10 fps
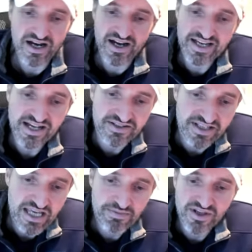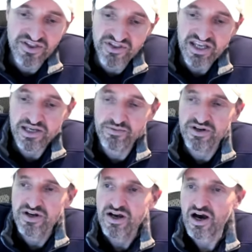Uh, again, keeping the
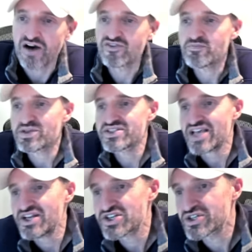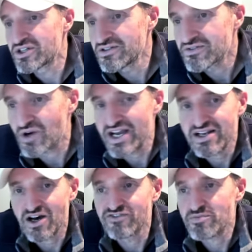theme of a potential,
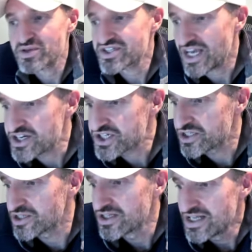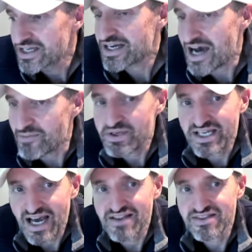right, of a potential
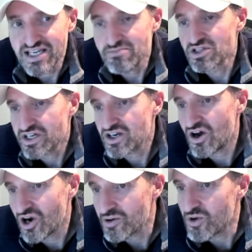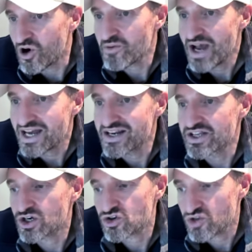copycat theme. Look at ARM. ARM had an
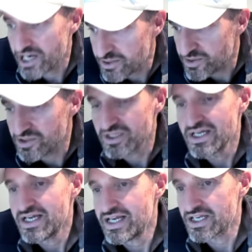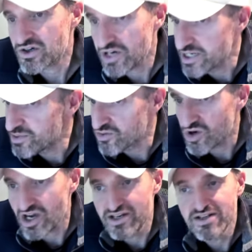incredible, incredible
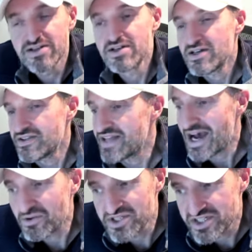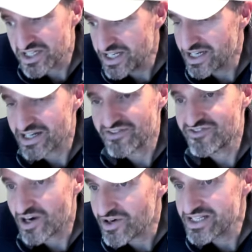run. Now it's sitting at a
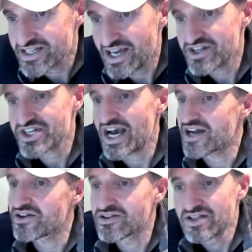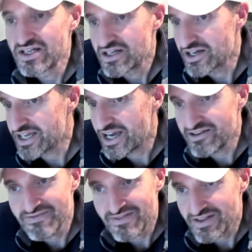very tight channel. Again,